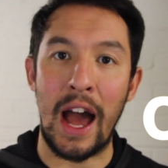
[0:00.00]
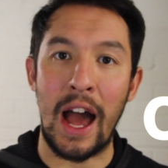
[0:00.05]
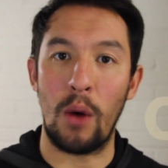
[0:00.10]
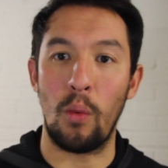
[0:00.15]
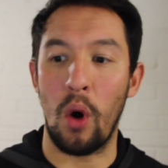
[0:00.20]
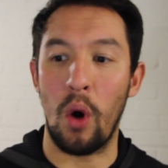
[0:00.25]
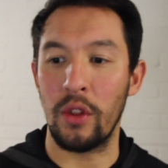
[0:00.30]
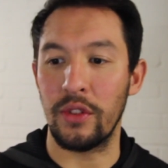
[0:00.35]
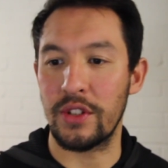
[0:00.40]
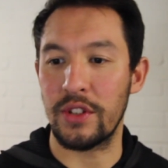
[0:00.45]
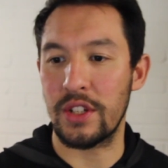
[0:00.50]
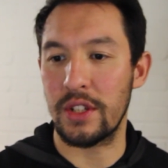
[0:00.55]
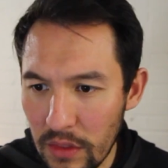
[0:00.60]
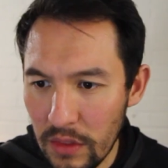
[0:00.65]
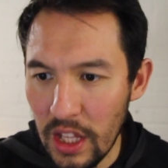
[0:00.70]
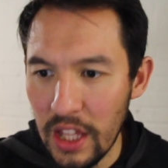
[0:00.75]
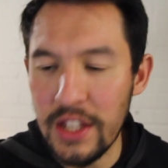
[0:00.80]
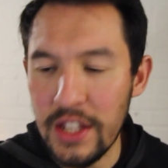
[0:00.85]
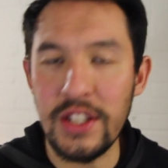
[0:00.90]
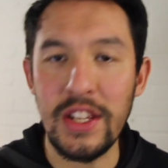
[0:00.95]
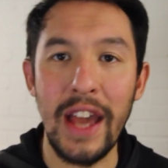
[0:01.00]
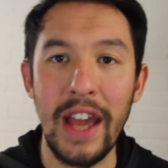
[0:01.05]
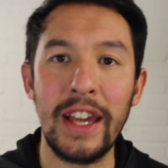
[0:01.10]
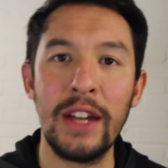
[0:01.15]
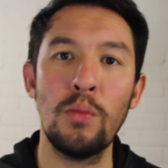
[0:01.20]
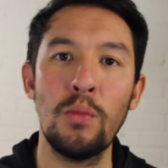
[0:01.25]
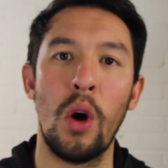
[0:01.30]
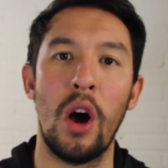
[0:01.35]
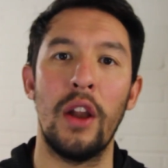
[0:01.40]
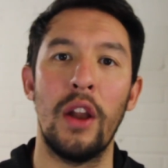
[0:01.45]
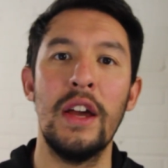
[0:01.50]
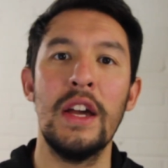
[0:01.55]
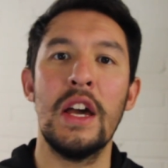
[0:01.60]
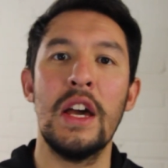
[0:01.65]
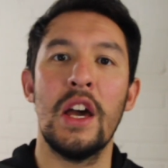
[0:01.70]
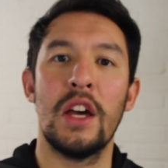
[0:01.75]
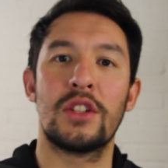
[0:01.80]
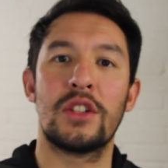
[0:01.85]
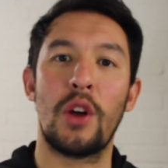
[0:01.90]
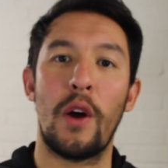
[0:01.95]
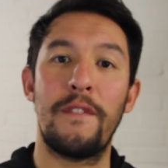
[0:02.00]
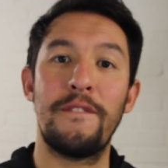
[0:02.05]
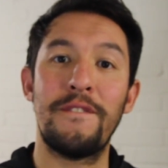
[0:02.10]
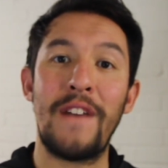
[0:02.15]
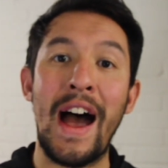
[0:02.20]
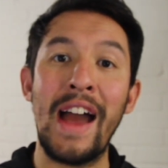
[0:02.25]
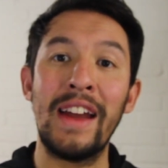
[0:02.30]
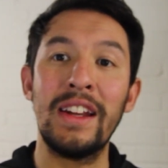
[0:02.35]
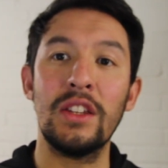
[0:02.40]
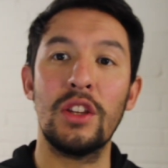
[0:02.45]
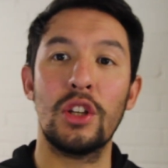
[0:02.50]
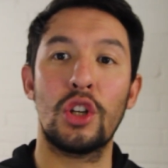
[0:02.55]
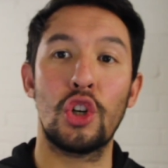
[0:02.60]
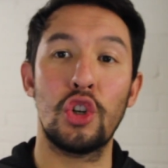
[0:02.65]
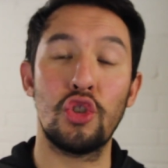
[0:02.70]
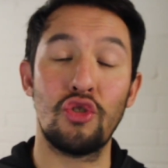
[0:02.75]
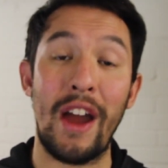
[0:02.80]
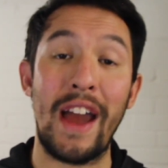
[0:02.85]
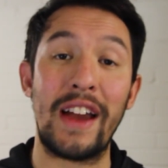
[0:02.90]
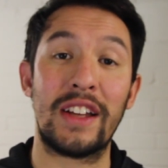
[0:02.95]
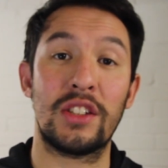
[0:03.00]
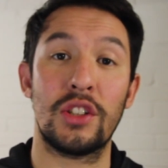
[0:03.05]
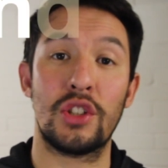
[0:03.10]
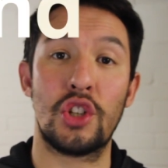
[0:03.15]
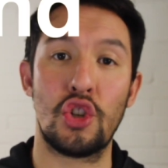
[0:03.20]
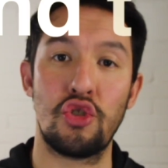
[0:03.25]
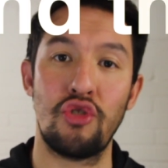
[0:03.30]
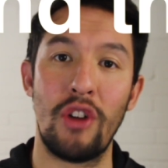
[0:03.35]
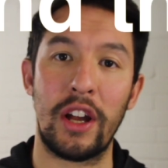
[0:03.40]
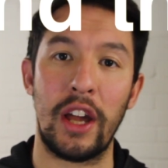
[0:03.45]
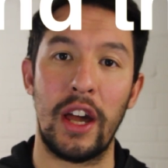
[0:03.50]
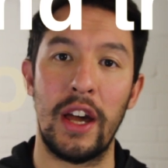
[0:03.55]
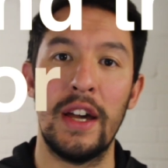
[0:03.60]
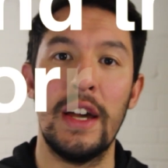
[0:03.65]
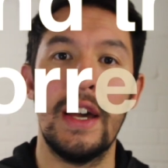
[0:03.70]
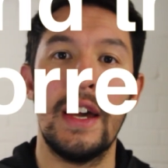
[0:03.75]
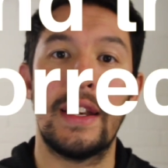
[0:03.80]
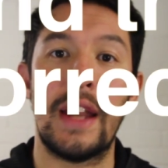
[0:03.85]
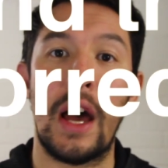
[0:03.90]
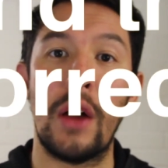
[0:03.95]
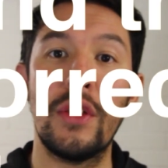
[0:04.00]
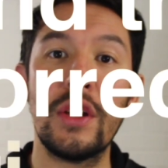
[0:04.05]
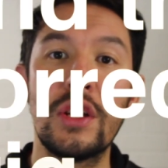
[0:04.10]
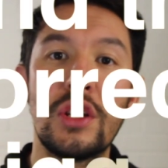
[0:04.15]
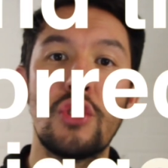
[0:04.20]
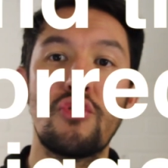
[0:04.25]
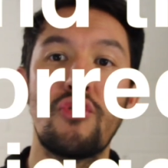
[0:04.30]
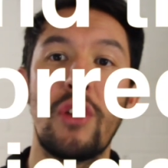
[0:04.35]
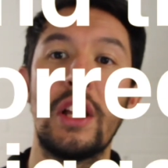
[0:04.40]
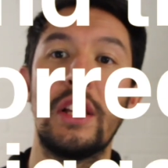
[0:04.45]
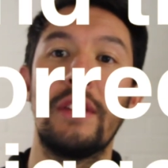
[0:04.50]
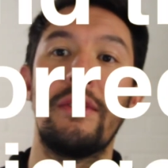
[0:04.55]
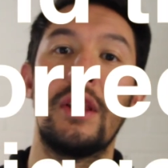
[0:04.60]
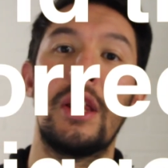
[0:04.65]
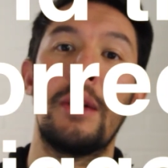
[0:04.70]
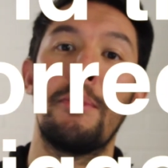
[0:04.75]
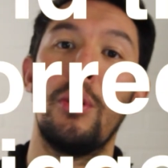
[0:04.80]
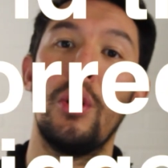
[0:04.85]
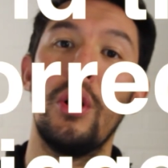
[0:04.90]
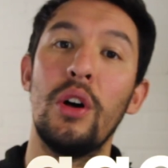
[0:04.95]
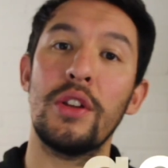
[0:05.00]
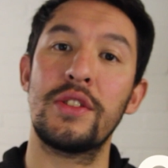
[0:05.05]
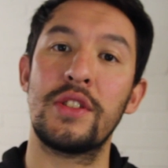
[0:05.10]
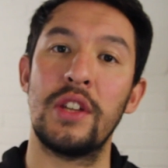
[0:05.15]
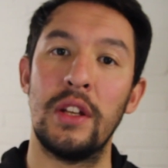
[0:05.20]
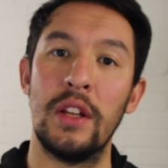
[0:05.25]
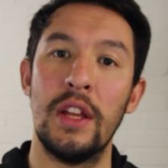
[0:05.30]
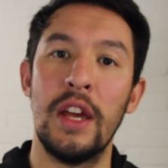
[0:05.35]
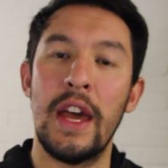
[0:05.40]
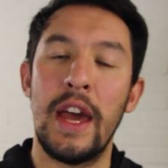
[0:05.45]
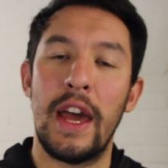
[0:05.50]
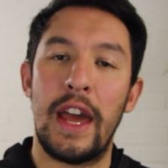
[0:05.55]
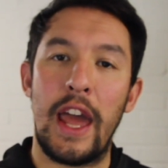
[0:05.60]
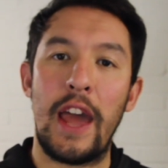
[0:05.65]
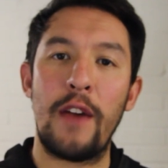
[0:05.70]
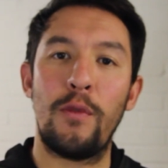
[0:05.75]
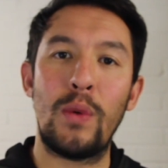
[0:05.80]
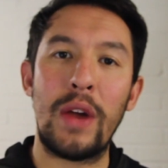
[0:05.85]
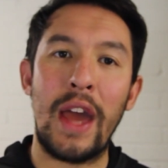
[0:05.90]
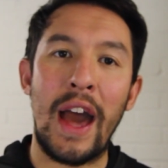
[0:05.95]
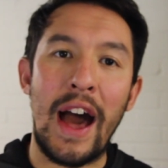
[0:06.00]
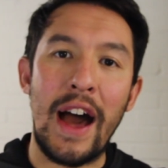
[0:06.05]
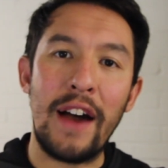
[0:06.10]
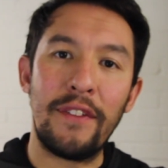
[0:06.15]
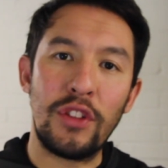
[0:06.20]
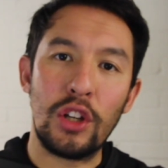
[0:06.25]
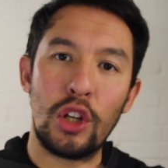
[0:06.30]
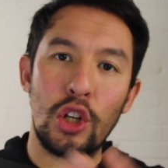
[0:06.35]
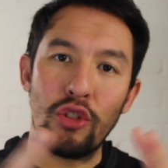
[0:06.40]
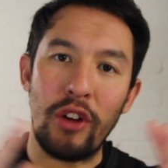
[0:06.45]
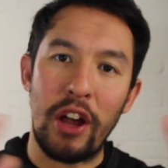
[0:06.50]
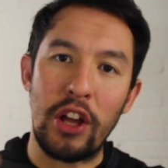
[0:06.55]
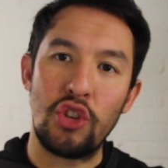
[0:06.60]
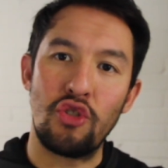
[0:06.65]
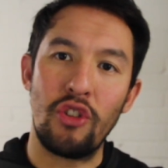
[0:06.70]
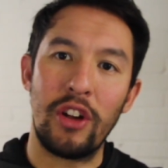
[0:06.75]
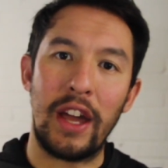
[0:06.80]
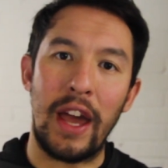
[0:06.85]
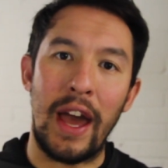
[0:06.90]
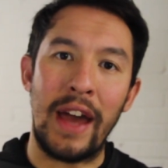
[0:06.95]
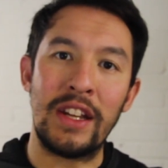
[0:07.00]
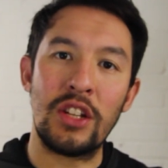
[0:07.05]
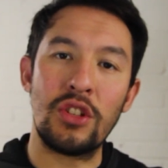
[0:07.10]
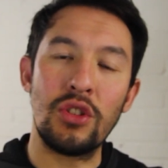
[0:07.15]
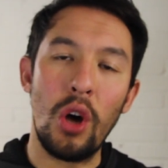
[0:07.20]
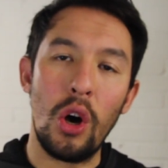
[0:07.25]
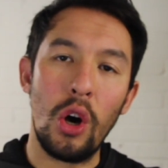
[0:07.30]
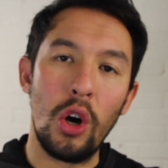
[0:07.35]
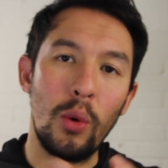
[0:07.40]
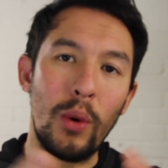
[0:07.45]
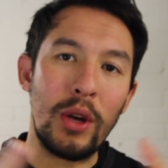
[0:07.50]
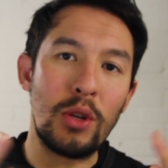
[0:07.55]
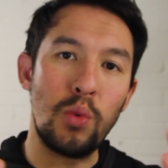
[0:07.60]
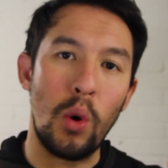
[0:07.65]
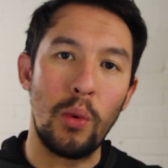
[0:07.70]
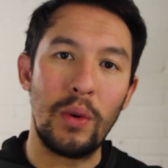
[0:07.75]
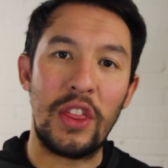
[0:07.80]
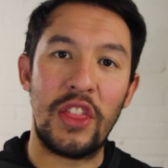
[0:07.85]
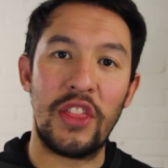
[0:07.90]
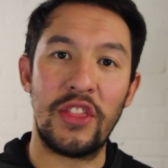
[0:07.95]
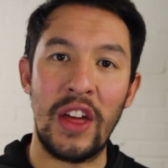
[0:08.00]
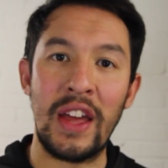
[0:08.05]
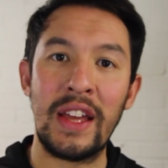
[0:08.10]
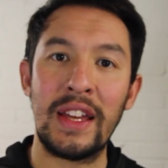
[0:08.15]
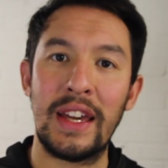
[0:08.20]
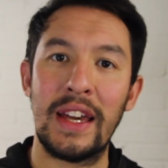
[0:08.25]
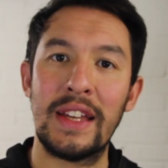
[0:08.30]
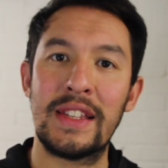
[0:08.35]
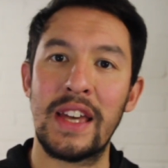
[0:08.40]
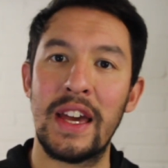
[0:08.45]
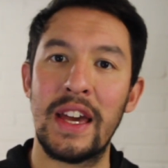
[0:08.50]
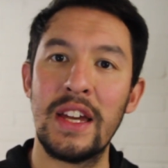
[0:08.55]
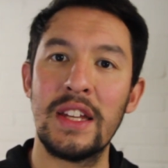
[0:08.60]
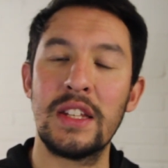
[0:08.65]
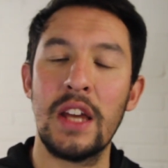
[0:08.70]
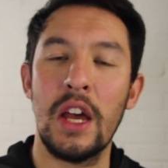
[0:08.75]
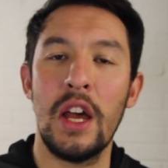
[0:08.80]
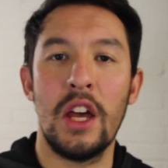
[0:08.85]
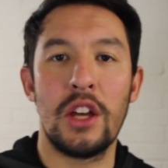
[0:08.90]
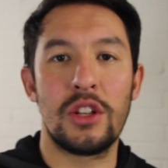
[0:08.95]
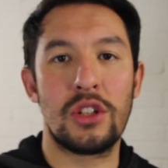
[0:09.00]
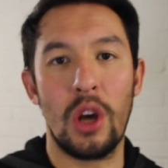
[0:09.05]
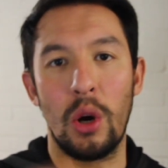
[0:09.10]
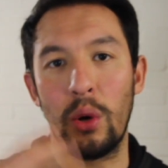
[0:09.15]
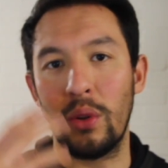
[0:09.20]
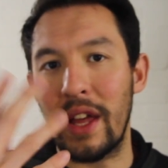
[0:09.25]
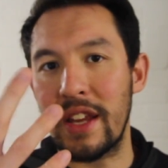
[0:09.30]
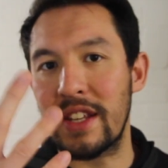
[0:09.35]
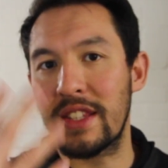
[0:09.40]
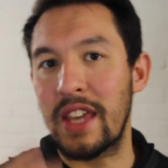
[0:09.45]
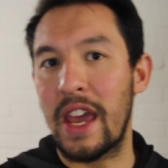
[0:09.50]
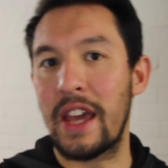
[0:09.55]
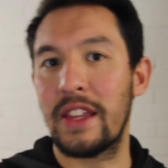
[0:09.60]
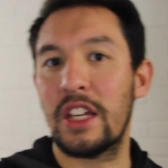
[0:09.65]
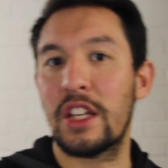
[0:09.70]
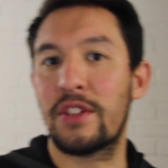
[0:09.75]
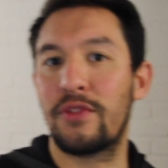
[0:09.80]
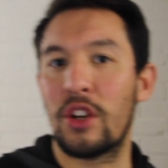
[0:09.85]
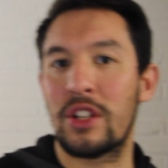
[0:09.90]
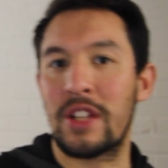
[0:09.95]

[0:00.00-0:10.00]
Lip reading: at once. Second one, so finding the correct trigger. Now this is really important. If we have the correct trigger, and it's not always what we think it is. So let's take this for